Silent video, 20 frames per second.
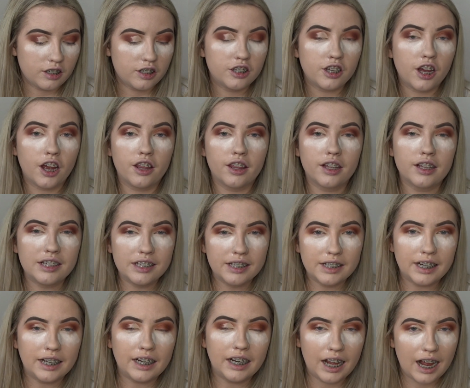So the
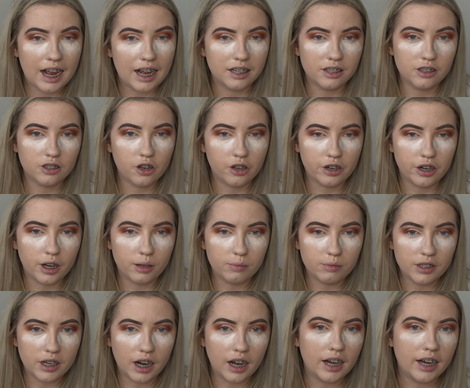concealer has gone up
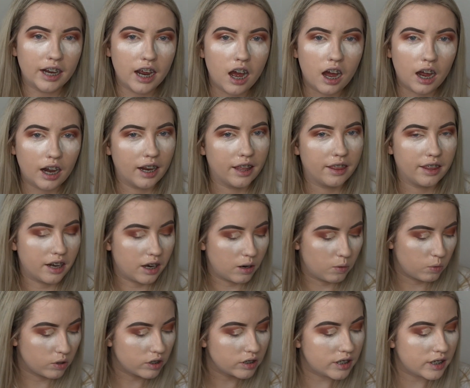slightly higher than I
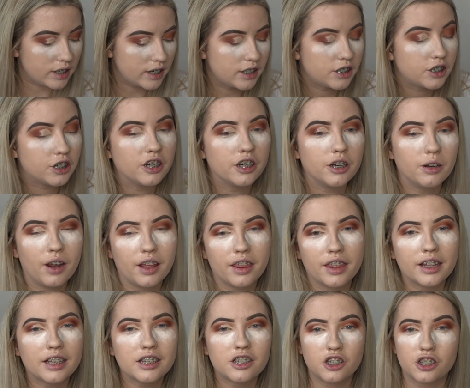wanted it to. I
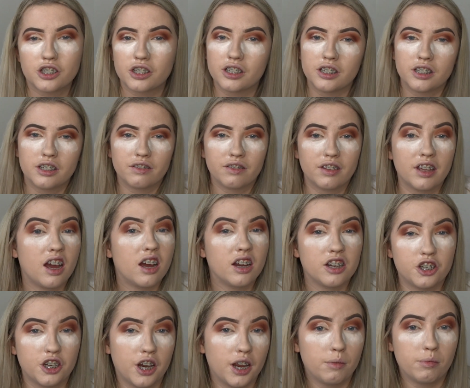think it's just because of the eye
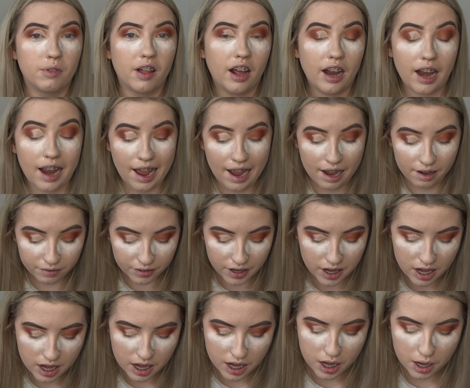shape that I have.
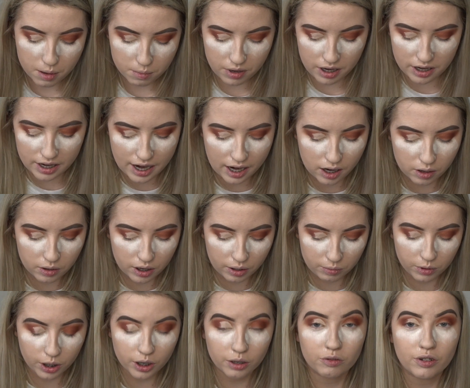But now
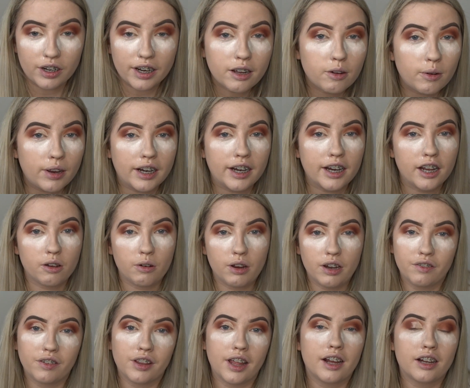I'm going to really quickly go
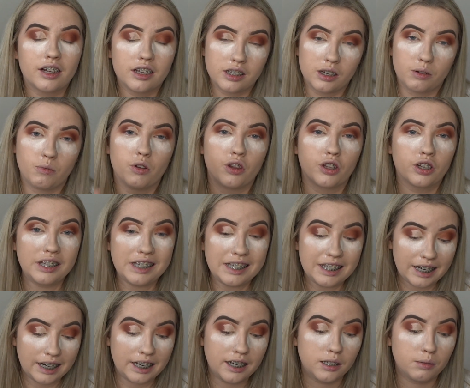over that because I want the
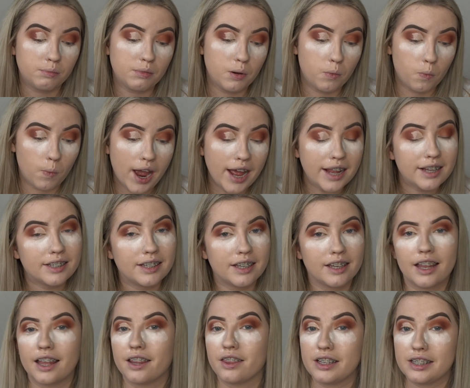concealer to be wet so
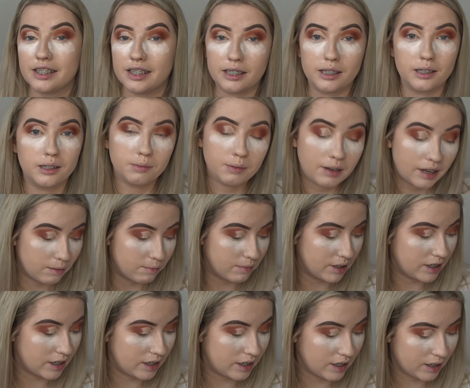that this is as
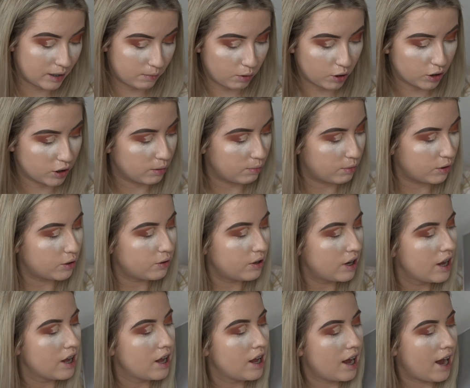pigmented as possible.
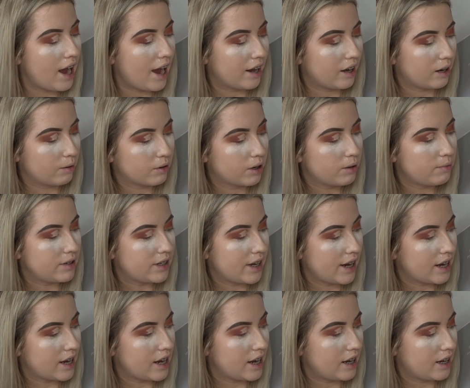And I'm going to be
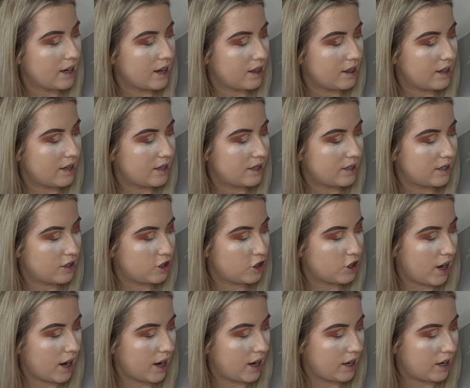taking this
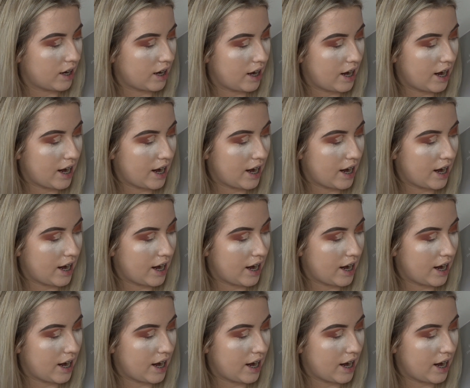shade